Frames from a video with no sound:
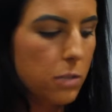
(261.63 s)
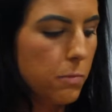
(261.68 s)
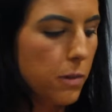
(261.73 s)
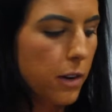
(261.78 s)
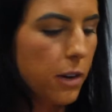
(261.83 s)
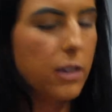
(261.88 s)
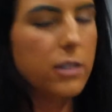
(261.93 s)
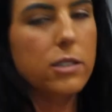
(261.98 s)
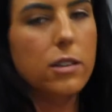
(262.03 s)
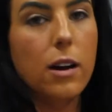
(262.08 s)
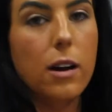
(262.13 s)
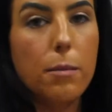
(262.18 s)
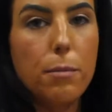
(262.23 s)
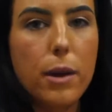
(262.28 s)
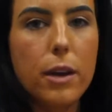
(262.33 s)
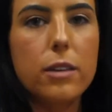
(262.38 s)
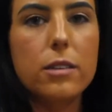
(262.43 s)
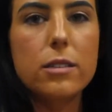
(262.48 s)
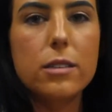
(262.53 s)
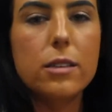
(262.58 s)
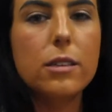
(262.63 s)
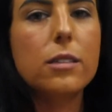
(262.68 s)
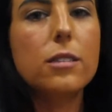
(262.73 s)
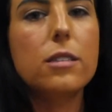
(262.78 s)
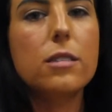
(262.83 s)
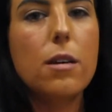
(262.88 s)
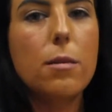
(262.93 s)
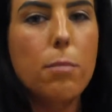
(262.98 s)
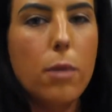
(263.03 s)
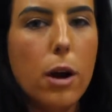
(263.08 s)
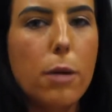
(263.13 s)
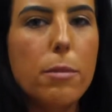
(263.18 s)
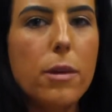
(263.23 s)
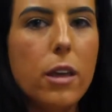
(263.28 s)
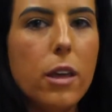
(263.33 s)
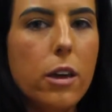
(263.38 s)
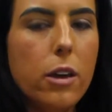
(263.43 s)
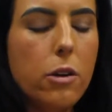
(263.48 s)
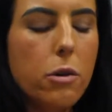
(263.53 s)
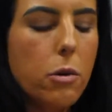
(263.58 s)
because our base is the
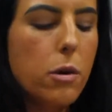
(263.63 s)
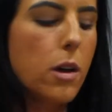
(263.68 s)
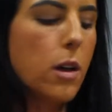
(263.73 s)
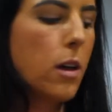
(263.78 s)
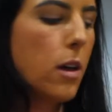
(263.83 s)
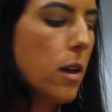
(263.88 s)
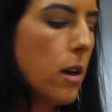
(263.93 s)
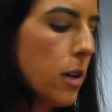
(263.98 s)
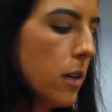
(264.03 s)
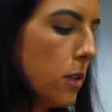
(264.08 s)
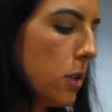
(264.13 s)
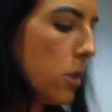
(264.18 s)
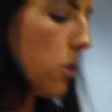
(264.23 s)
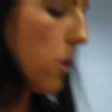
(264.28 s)
barbecue. So